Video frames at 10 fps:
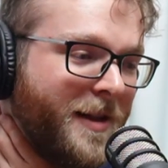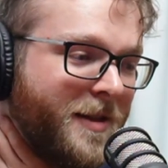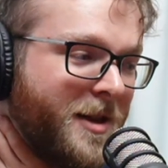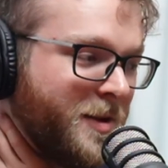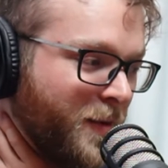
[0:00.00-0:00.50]

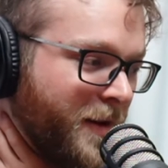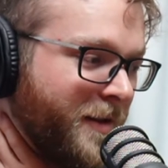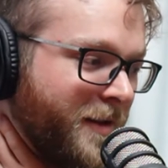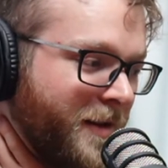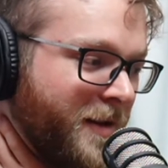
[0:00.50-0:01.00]
this
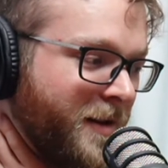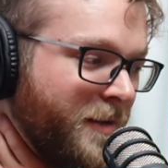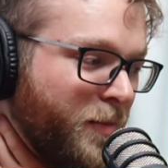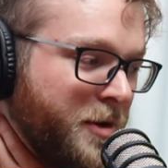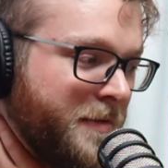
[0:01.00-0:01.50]
one,
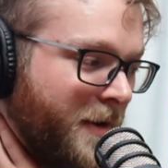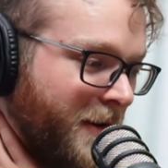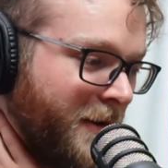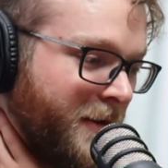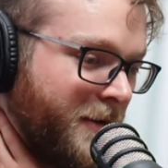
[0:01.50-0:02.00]
Prince of
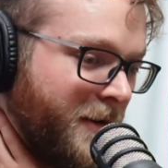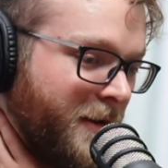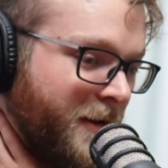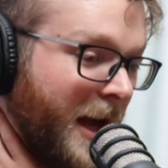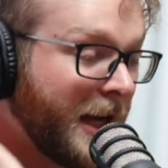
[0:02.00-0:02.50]
Darkness,
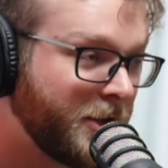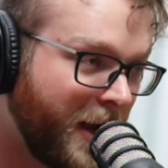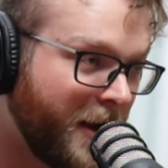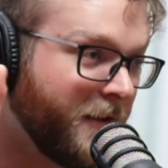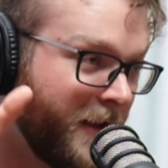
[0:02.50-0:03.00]
I
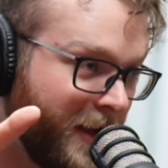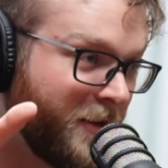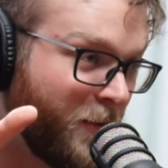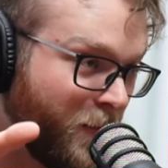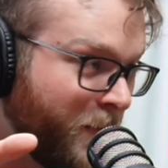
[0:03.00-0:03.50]
actually kind of like
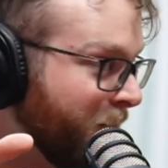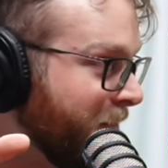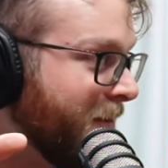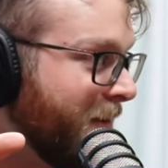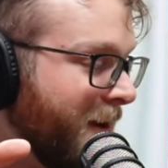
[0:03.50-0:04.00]
the
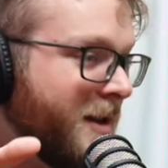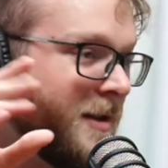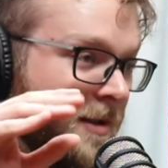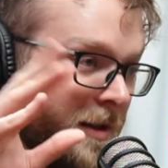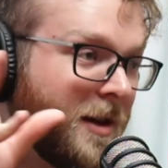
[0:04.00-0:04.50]
rules
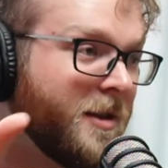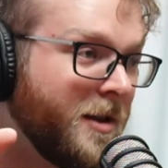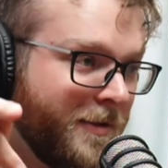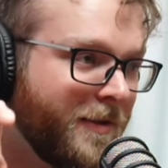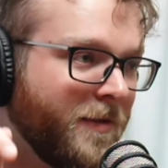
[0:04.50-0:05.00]
and like the
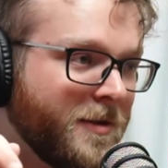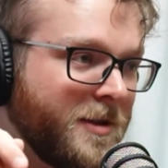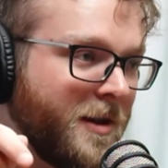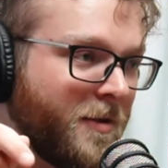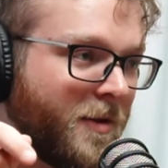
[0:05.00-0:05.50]

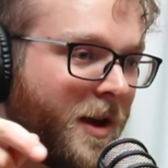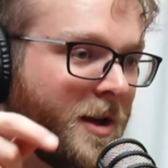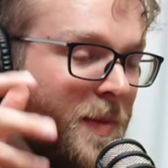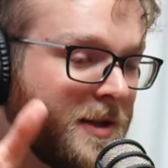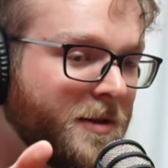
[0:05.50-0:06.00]
universe that it
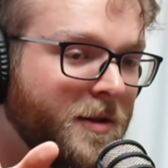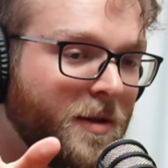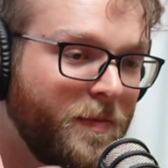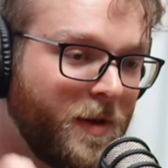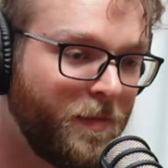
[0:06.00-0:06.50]
creates. Basically,
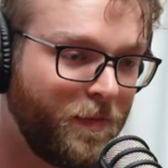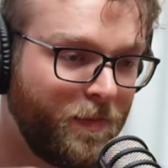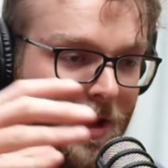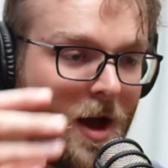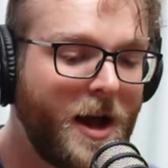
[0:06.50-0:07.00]
the
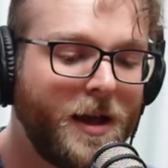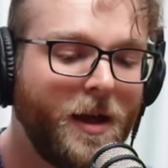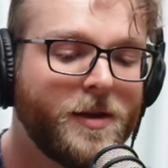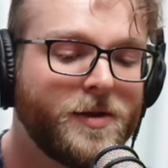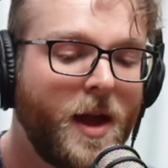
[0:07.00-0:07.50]
plot
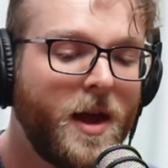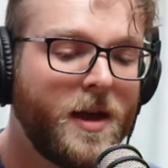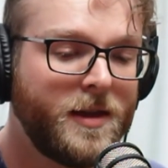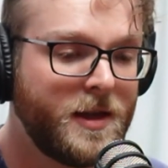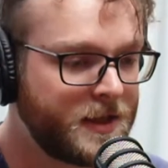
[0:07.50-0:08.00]
is
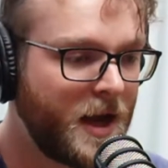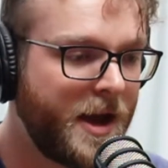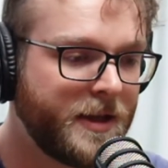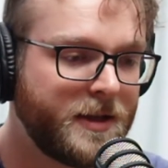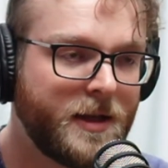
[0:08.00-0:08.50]
these
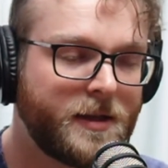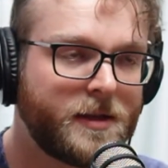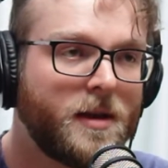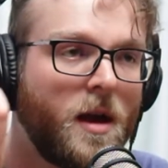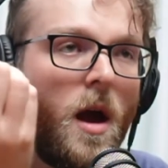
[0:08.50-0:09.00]

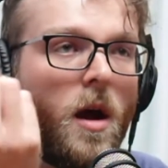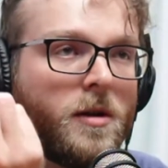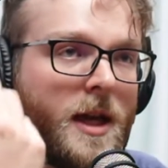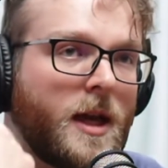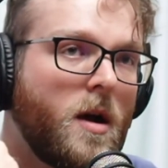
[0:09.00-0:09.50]
scientists are
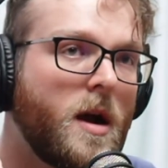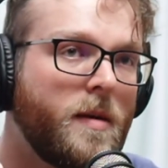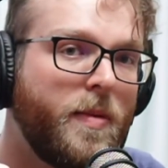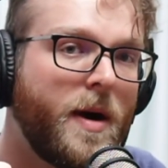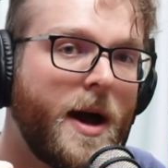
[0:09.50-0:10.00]
taken
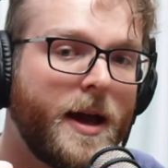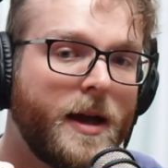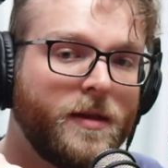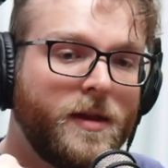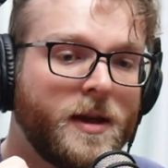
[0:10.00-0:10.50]
on by
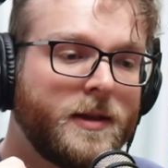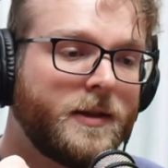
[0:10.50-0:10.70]
this